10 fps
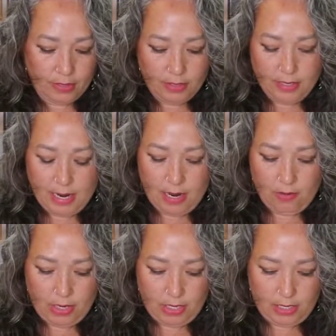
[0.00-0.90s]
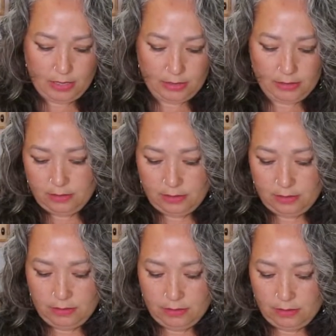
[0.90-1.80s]
Now,
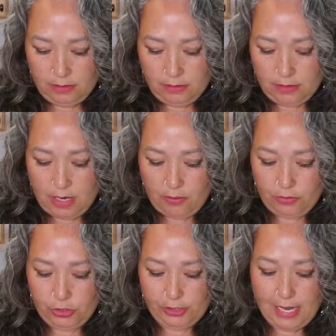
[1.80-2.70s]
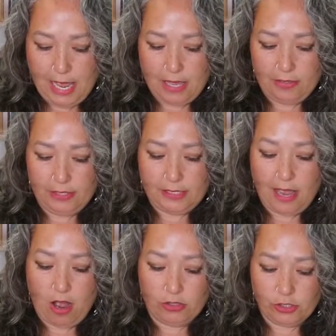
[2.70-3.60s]
I would just add this.
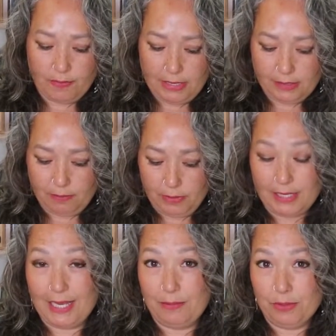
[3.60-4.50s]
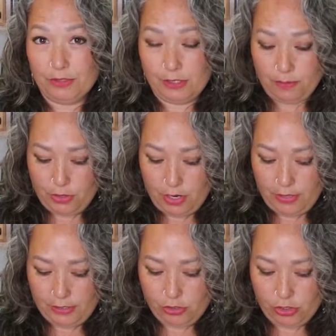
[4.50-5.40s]
I also made some labels to put on
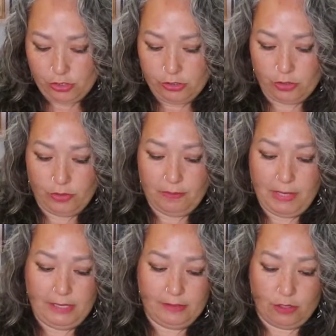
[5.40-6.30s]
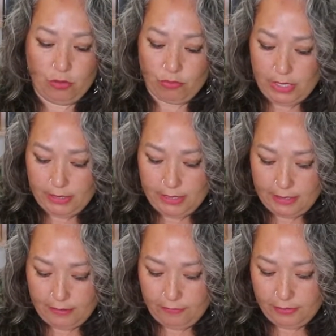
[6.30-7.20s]
these jars, so it makes a great
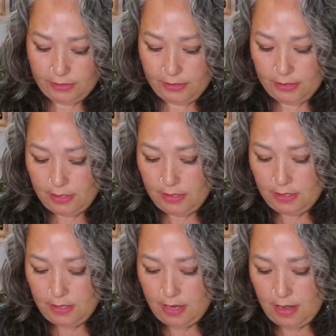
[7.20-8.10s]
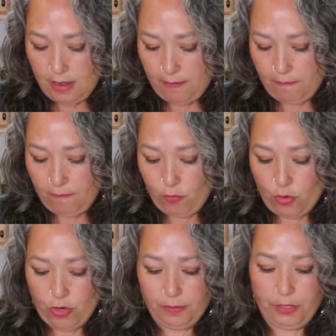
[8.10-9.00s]
gift
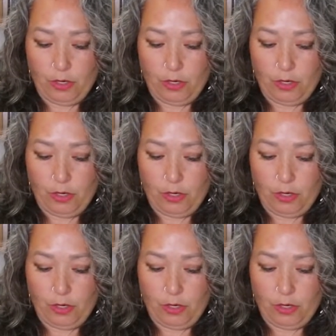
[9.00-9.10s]
for,